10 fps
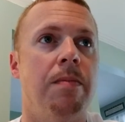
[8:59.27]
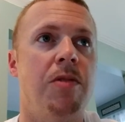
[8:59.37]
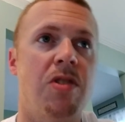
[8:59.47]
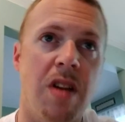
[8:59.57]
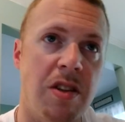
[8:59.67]

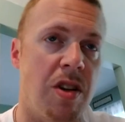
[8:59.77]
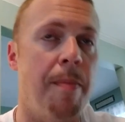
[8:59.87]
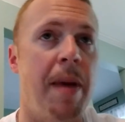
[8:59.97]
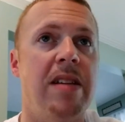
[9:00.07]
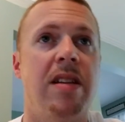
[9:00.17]
Such an
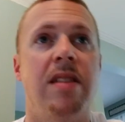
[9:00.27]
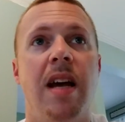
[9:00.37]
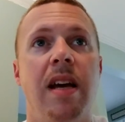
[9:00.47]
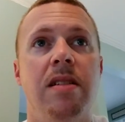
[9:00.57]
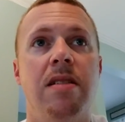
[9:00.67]
amazing
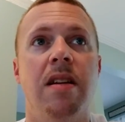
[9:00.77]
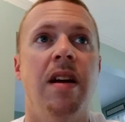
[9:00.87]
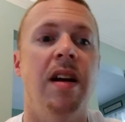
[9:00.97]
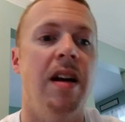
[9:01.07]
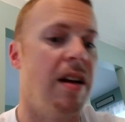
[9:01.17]
taste.
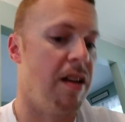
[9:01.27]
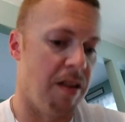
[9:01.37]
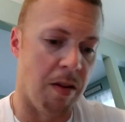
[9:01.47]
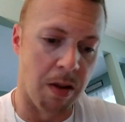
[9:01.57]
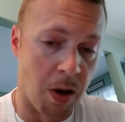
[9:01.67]

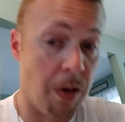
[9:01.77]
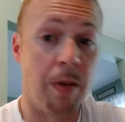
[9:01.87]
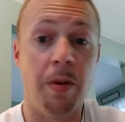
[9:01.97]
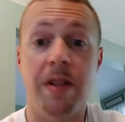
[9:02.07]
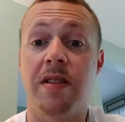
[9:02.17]
They're
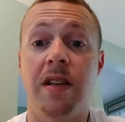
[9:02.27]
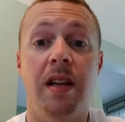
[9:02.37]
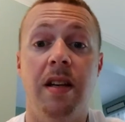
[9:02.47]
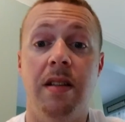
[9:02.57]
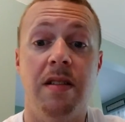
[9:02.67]
loaded with
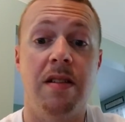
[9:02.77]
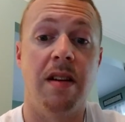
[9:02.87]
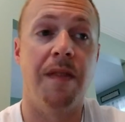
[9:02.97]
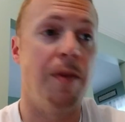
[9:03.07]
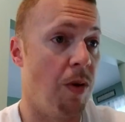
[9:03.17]
seeds
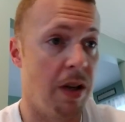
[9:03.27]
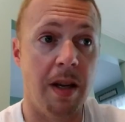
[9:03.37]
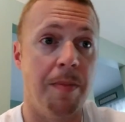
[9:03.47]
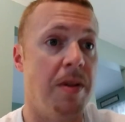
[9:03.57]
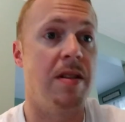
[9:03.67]
if you want to keep the